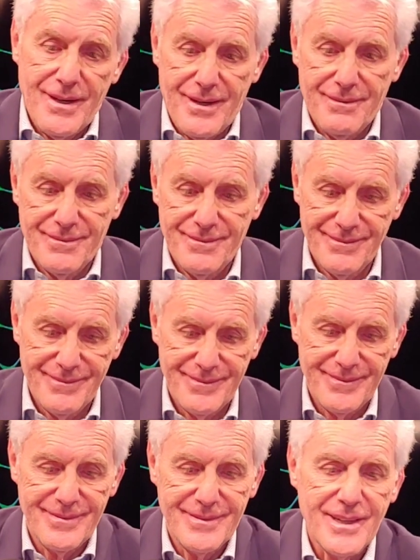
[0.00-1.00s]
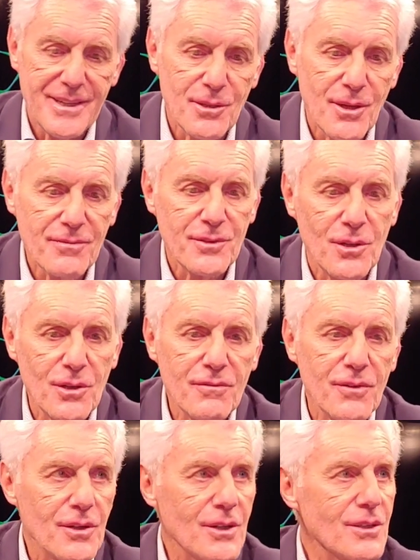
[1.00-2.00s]
yeah, then you have to
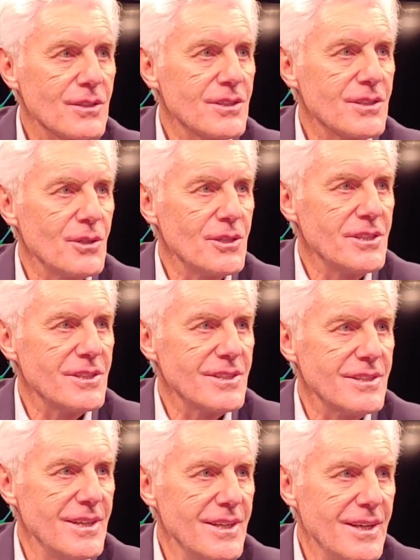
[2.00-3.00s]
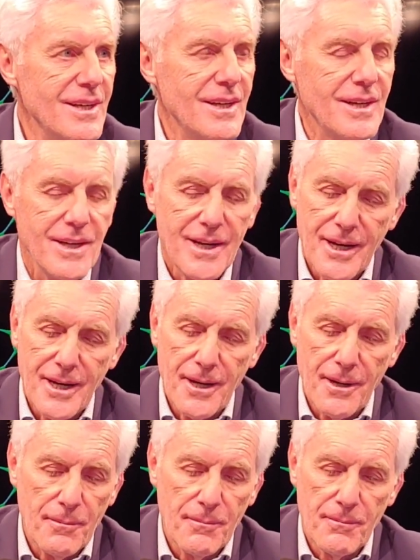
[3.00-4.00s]
look for other choices.
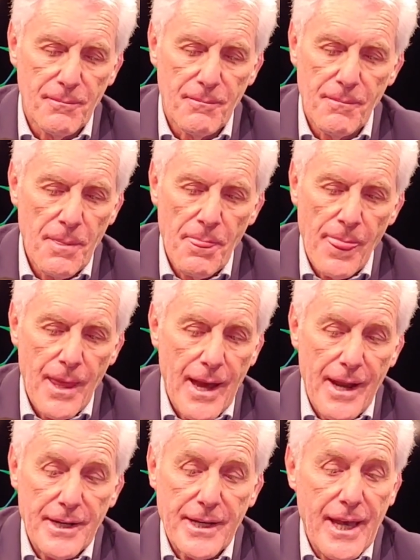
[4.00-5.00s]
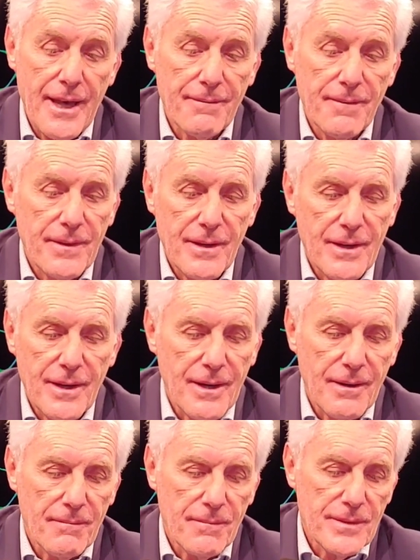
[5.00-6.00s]
Um, and again,
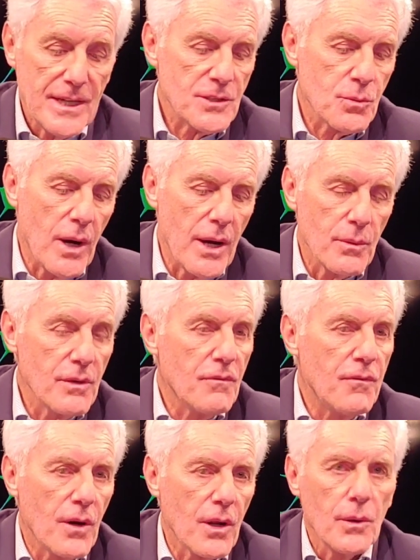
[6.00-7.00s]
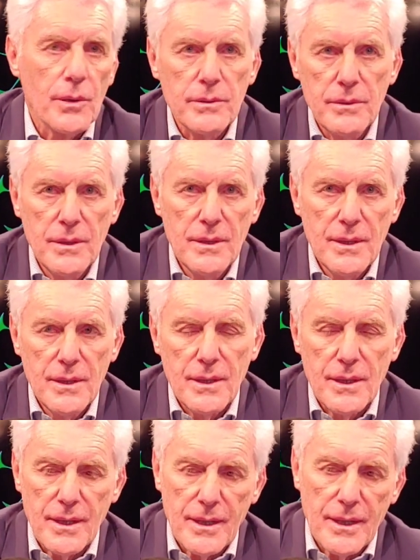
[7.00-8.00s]
um, that's why we follow
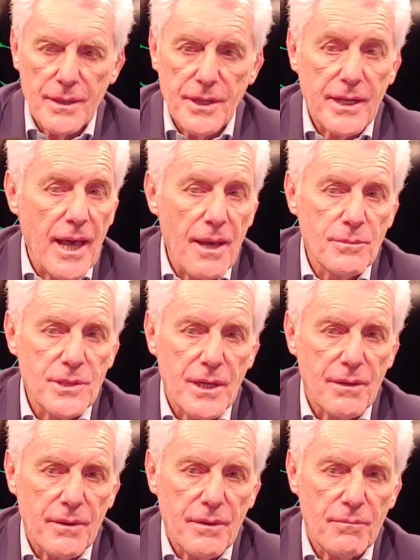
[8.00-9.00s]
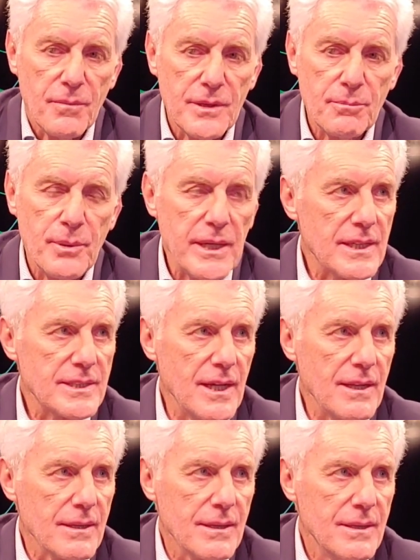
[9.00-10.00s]
uh, the games here uh, with
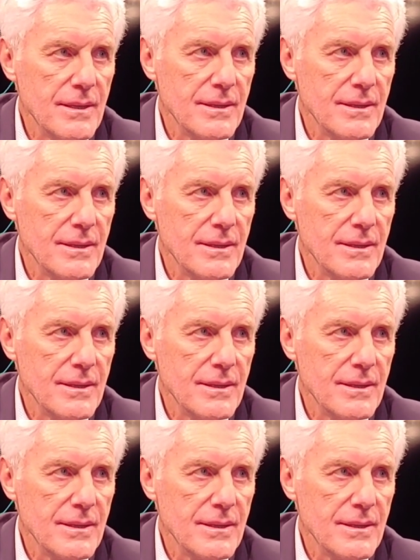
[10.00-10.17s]
PSL